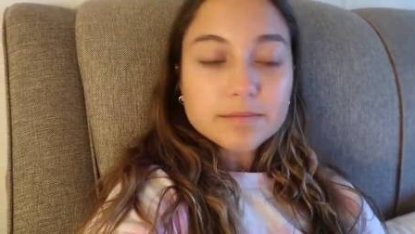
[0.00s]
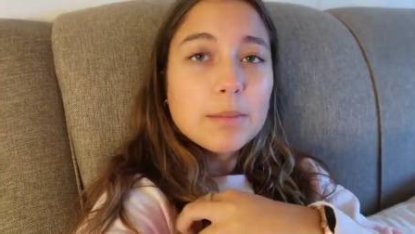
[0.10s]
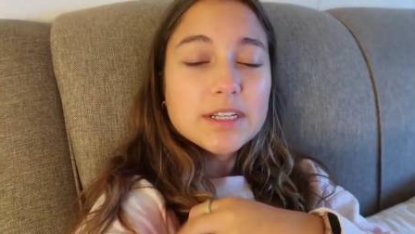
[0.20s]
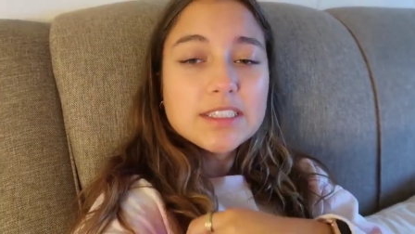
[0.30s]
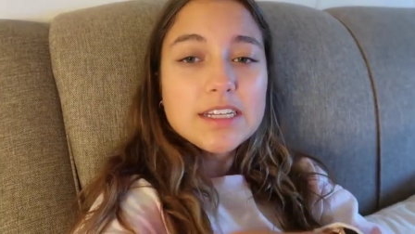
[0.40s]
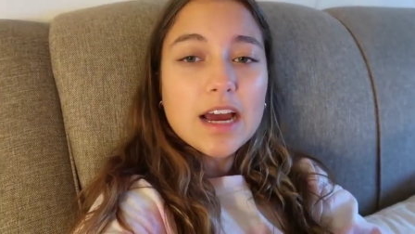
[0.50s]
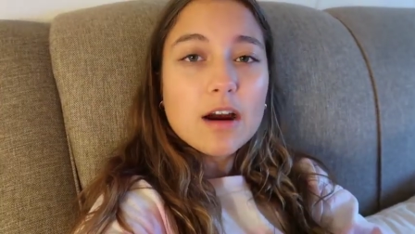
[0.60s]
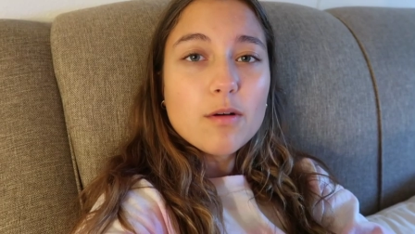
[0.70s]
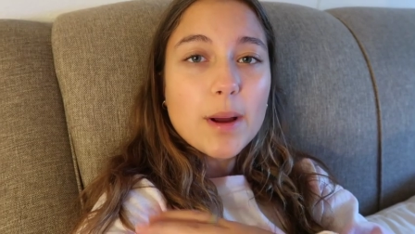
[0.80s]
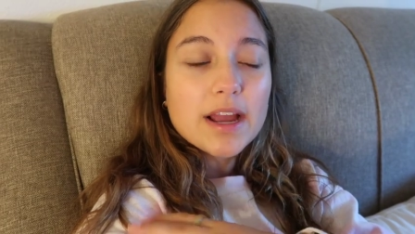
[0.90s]
I'm gonna see
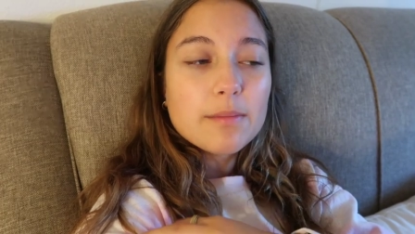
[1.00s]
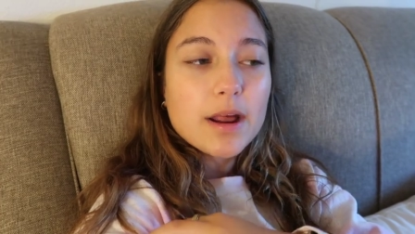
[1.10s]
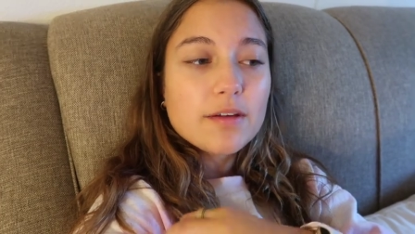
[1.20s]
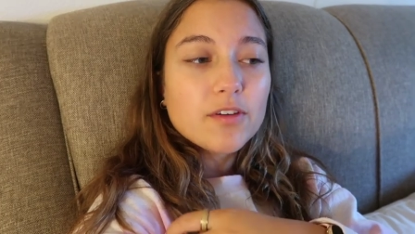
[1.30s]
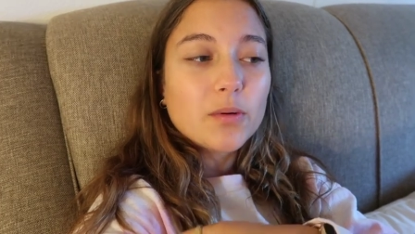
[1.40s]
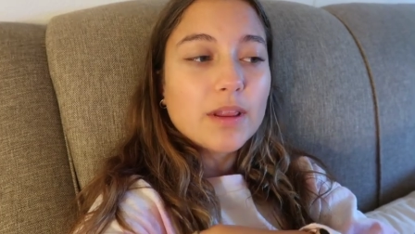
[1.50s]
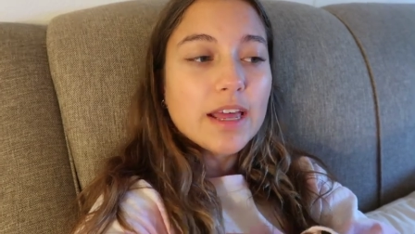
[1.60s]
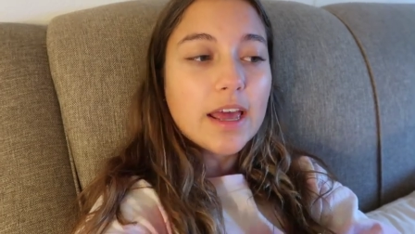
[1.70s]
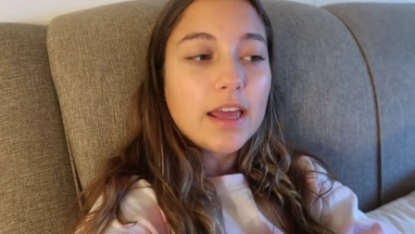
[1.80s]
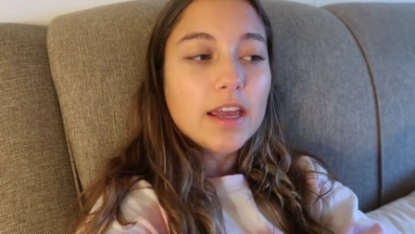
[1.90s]
how Rebekah and Maddy feel when they
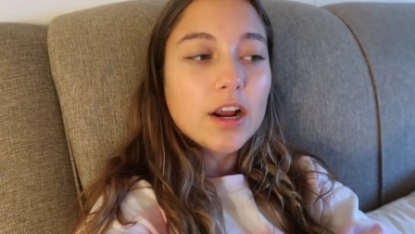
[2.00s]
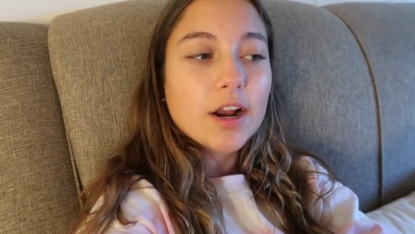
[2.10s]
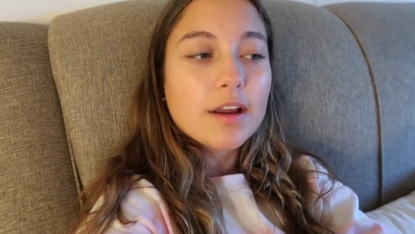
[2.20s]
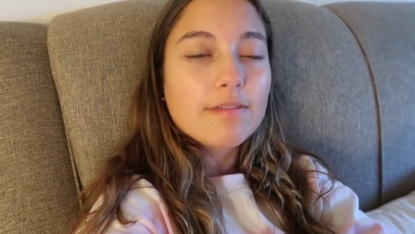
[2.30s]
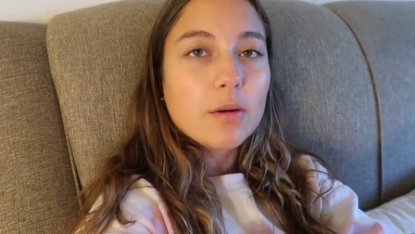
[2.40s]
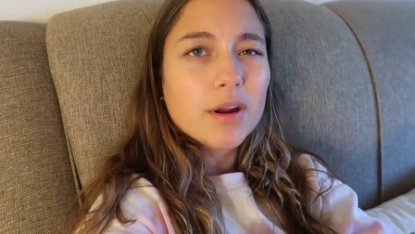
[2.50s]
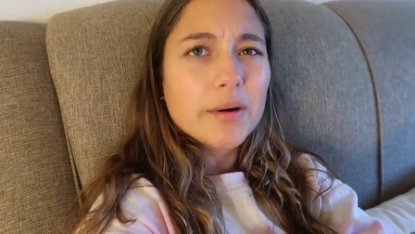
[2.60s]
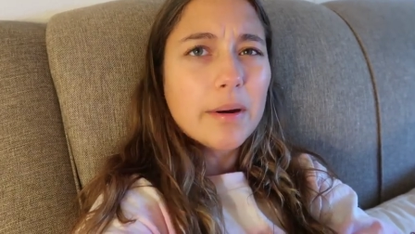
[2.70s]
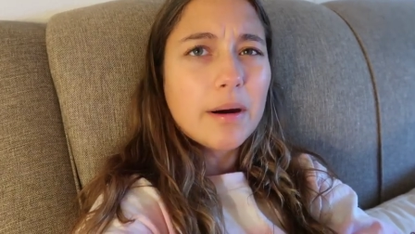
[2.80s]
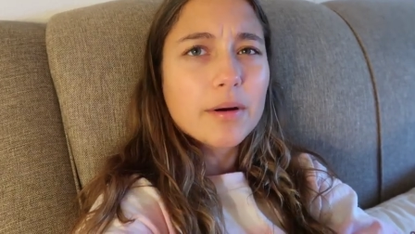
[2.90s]
get here if they want to
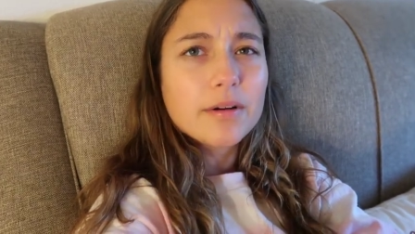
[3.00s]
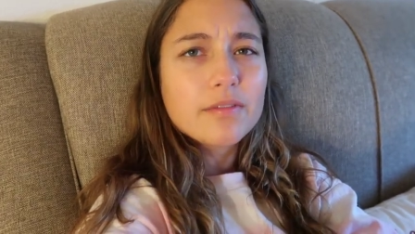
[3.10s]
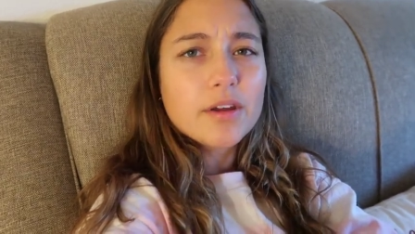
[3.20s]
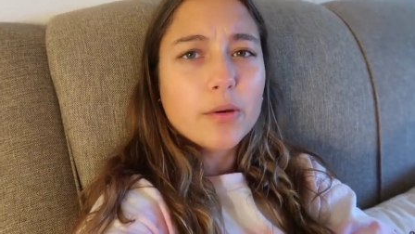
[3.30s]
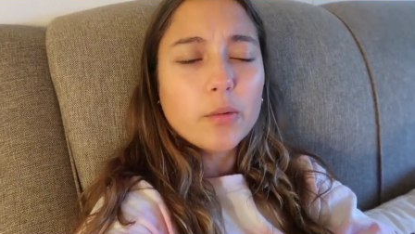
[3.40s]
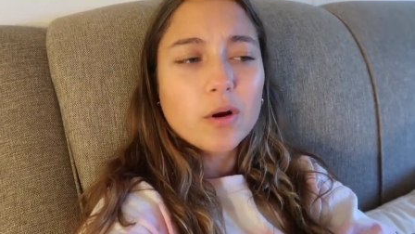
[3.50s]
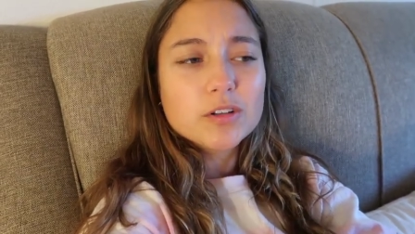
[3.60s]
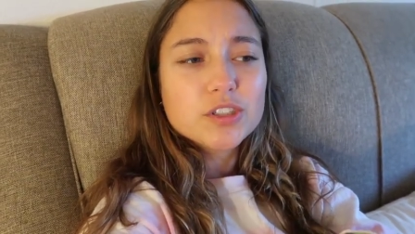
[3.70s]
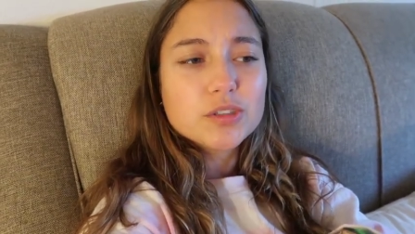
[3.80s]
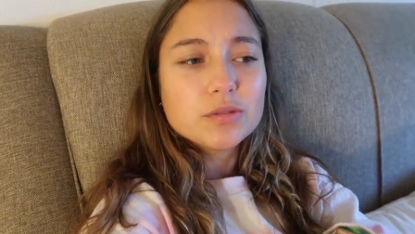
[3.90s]
go out or if they
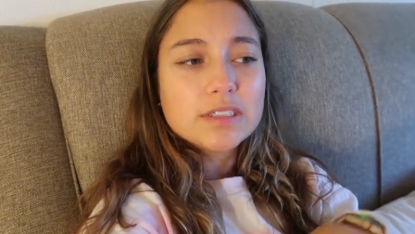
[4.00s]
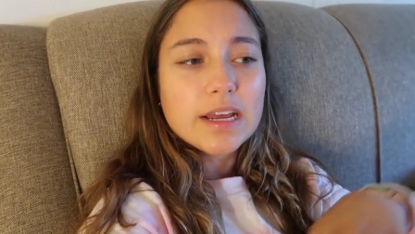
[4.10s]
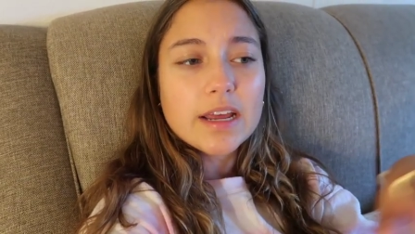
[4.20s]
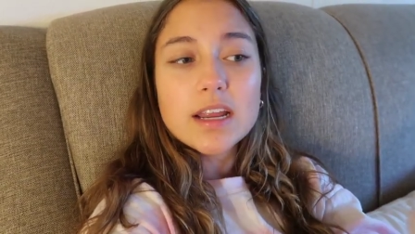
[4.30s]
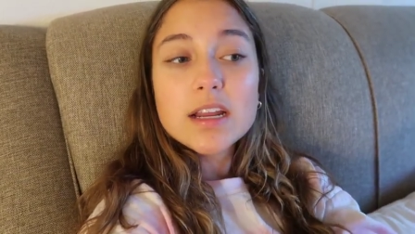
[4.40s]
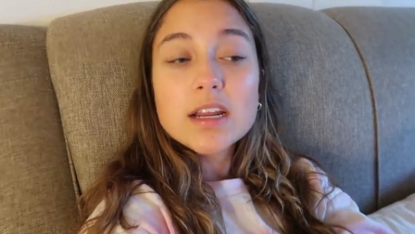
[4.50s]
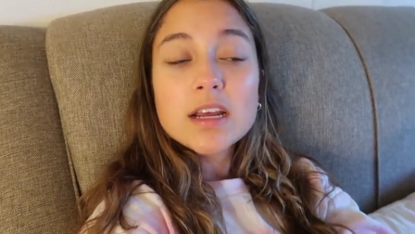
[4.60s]
want to stay in.